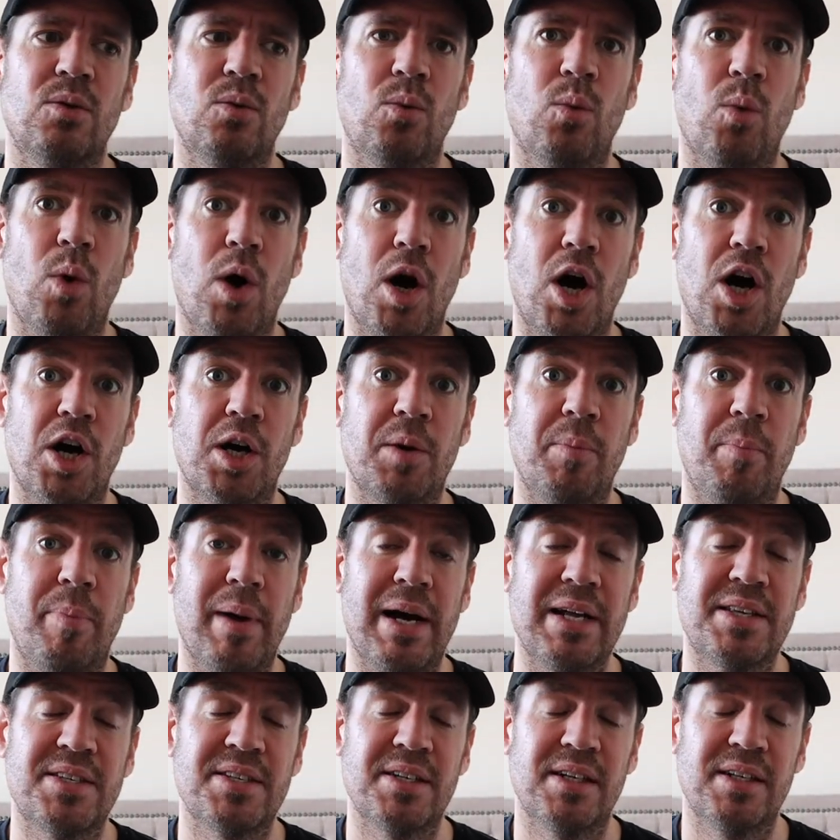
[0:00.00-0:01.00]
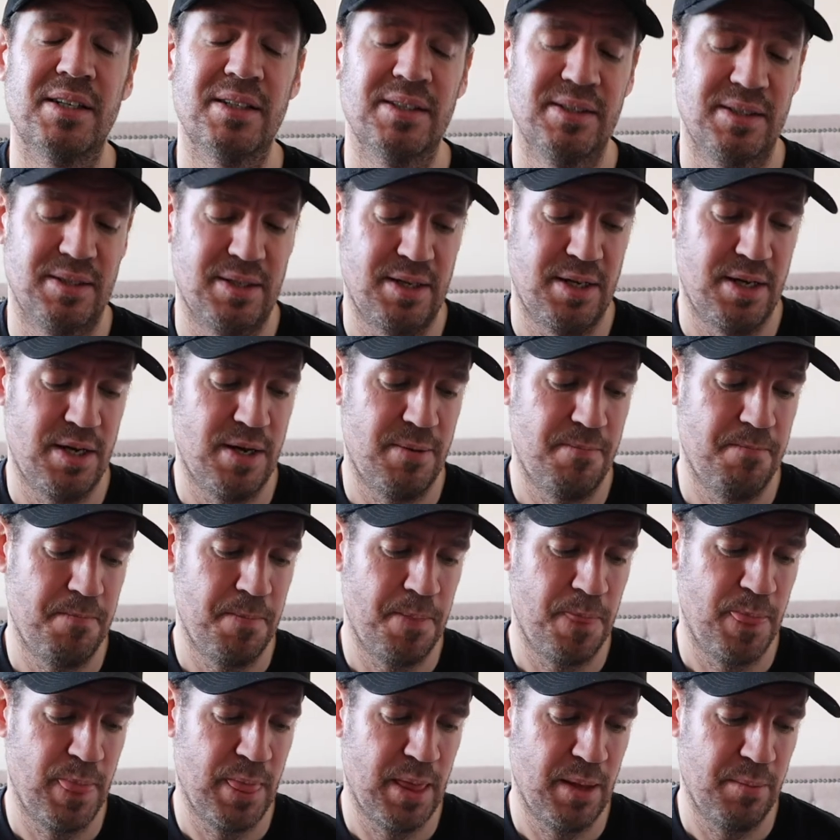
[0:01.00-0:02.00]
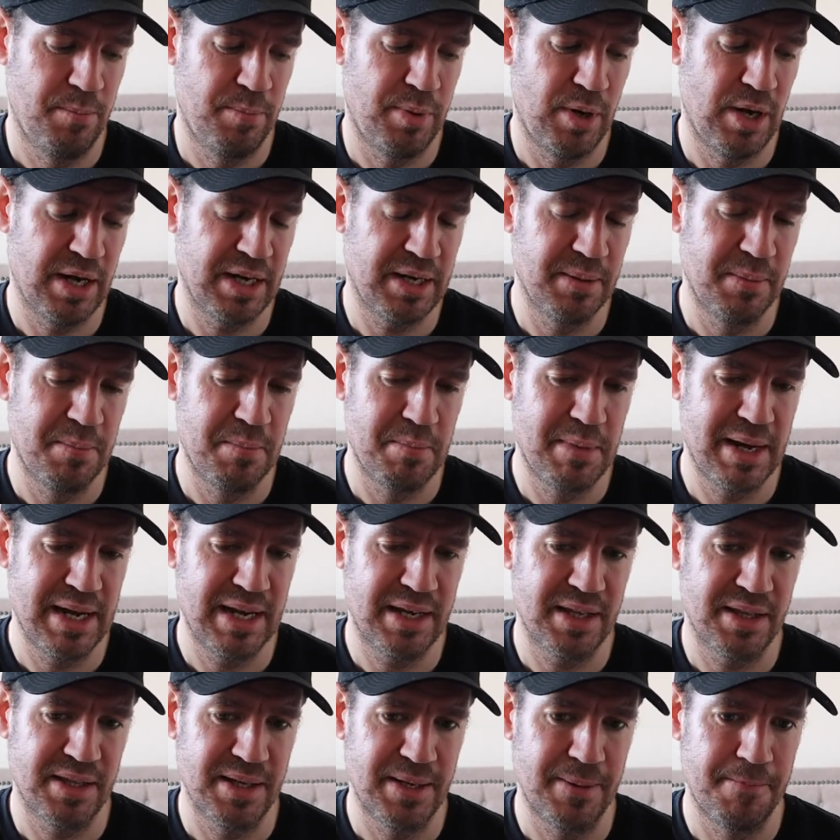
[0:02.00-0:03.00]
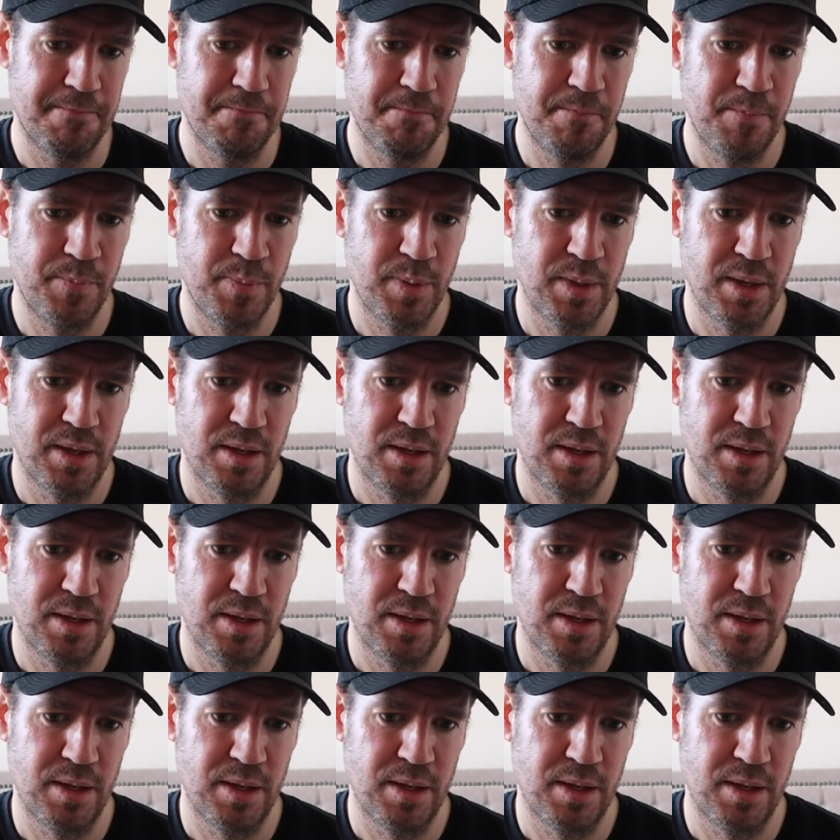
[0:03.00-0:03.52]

work better, but I can make them,